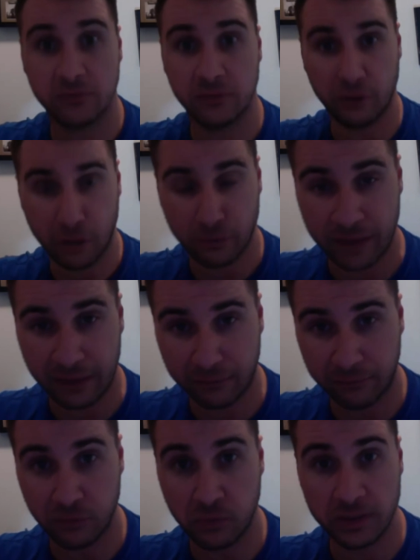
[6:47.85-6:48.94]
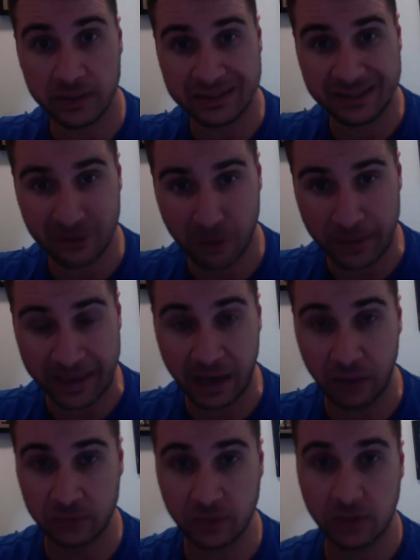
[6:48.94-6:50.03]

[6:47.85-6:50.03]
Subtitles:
a lot of that fluids coming out,